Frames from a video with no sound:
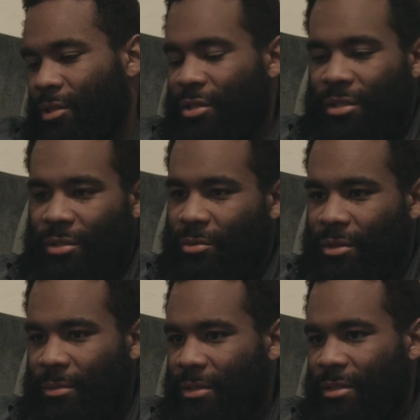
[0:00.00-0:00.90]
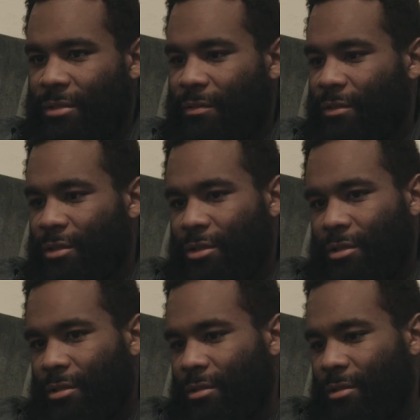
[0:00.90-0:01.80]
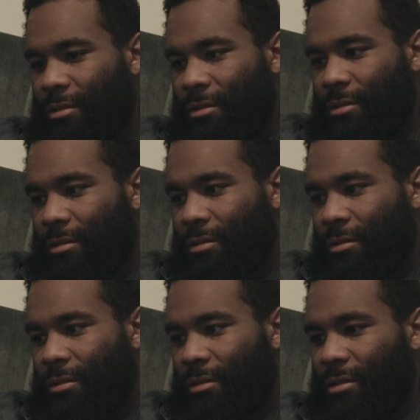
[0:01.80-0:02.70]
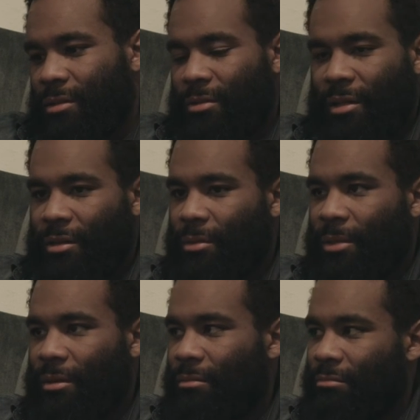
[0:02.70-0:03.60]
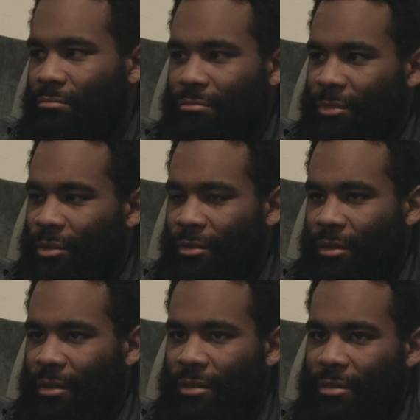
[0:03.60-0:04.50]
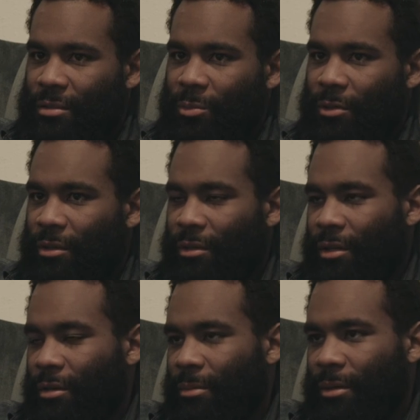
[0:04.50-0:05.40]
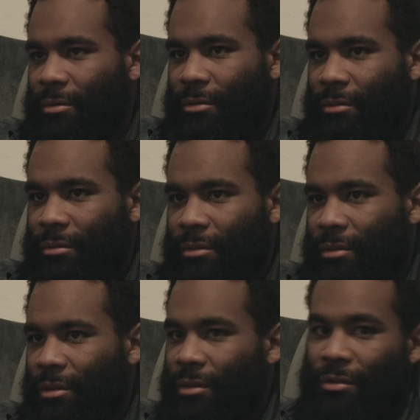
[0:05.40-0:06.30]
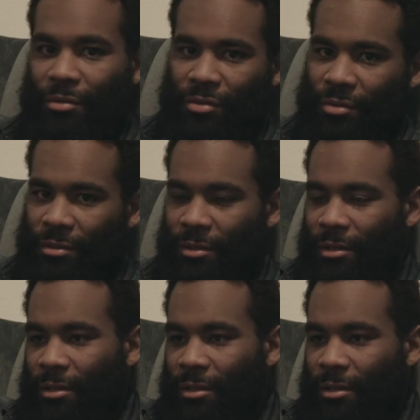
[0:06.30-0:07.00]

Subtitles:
but you still want to be selfish. You still care about your things more than you care about others.